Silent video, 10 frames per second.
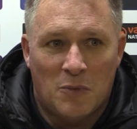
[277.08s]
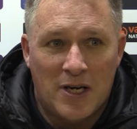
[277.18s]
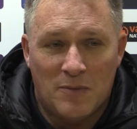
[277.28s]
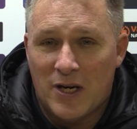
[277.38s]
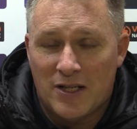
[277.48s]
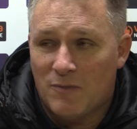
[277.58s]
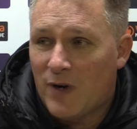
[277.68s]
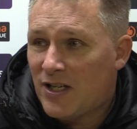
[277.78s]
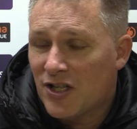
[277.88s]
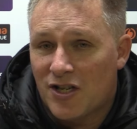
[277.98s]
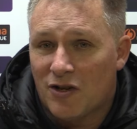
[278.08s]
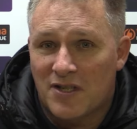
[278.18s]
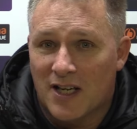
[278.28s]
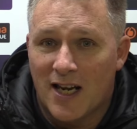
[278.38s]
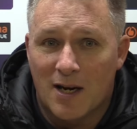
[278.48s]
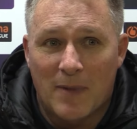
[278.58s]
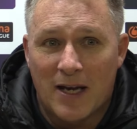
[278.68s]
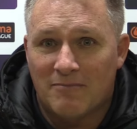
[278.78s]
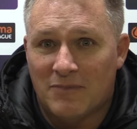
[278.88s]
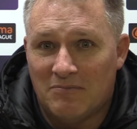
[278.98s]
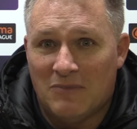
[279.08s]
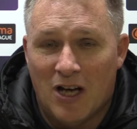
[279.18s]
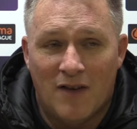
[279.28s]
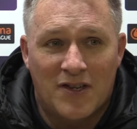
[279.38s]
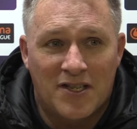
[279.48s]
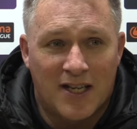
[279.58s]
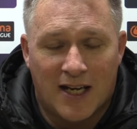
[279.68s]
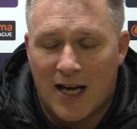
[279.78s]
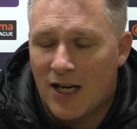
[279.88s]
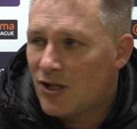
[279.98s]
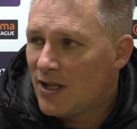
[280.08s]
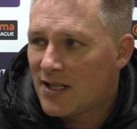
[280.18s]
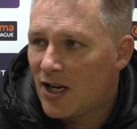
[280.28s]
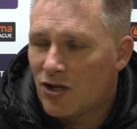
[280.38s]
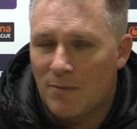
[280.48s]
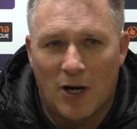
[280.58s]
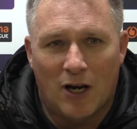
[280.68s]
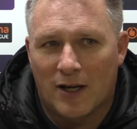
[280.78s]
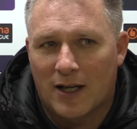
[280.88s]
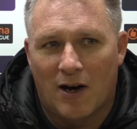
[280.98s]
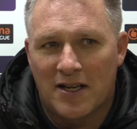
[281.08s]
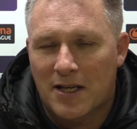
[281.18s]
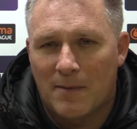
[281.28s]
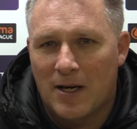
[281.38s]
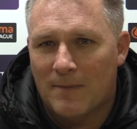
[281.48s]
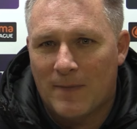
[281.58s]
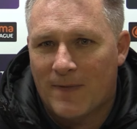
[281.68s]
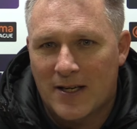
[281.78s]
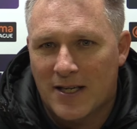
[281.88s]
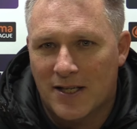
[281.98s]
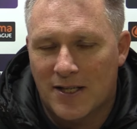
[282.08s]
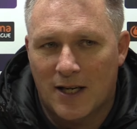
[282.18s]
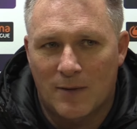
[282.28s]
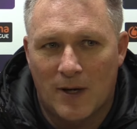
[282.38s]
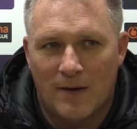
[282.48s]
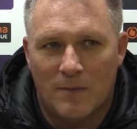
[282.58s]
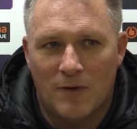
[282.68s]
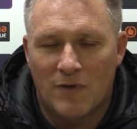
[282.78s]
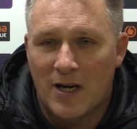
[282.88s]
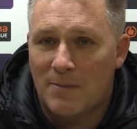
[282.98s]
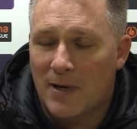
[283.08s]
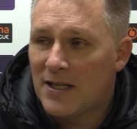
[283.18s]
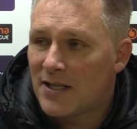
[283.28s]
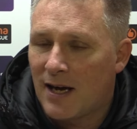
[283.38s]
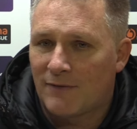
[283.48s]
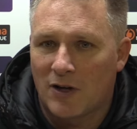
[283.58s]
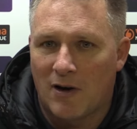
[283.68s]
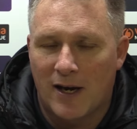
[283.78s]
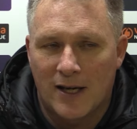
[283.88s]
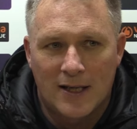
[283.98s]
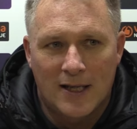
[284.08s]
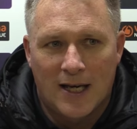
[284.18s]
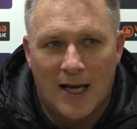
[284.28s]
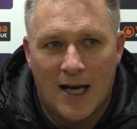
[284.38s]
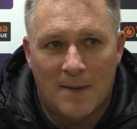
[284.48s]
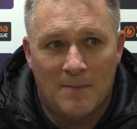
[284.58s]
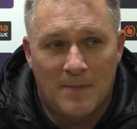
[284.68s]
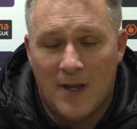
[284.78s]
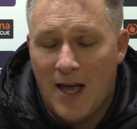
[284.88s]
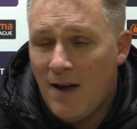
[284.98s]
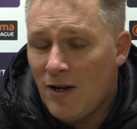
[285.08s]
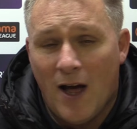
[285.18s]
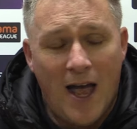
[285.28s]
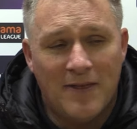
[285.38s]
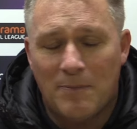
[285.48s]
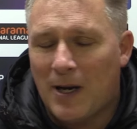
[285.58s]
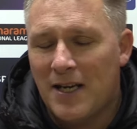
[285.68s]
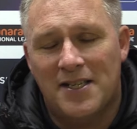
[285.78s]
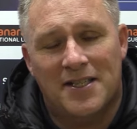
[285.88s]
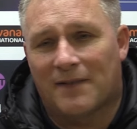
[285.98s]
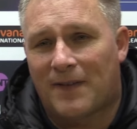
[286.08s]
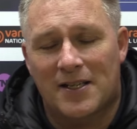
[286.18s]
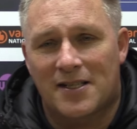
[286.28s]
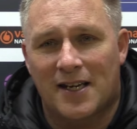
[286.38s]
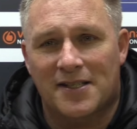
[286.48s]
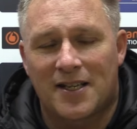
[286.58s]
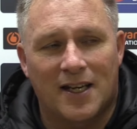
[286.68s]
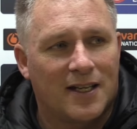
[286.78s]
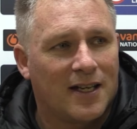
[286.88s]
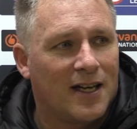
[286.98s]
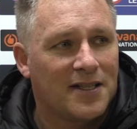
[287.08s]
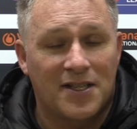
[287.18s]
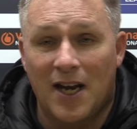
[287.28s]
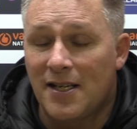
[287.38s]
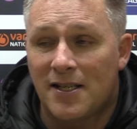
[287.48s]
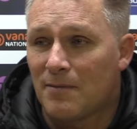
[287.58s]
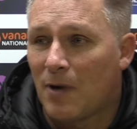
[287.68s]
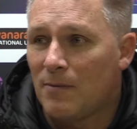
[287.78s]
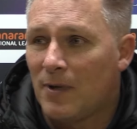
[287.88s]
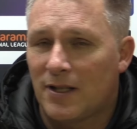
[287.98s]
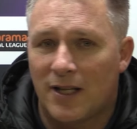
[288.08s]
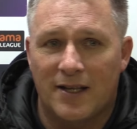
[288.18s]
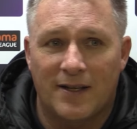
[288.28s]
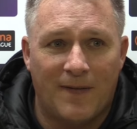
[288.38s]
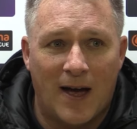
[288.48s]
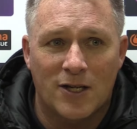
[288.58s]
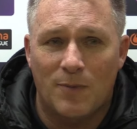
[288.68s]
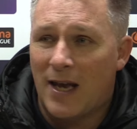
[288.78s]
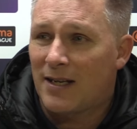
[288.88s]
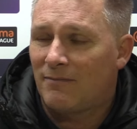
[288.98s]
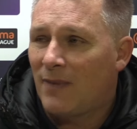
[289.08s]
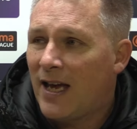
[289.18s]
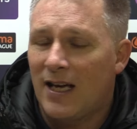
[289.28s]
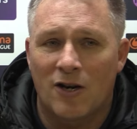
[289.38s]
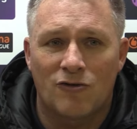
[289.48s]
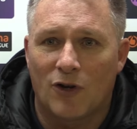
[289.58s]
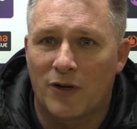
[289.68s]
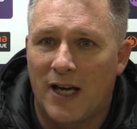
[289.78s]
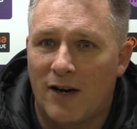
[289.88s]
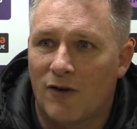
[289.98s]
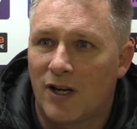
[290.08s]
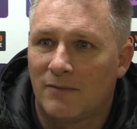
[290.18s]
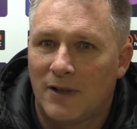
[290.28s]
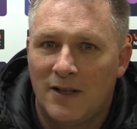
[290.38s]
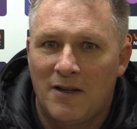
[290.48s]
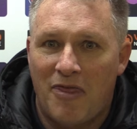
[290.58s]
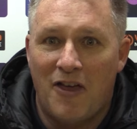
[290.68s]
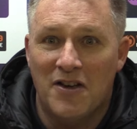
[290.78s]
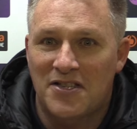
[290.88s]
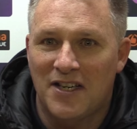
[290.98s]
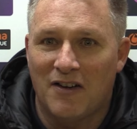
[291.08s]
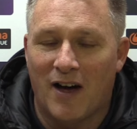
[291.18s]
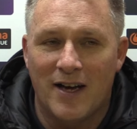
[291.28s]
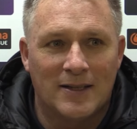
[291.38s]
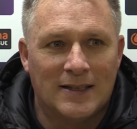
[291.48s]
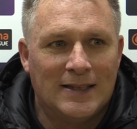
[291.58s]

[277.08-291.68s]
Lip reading: We just looked a little bit nervous, the occasion, etc. But look, Guy's come in and been fantastic. We're really pleased to have Guy. The place is in a fantastic state at the moment. The fans, we had 800 odd here on a Thursday night.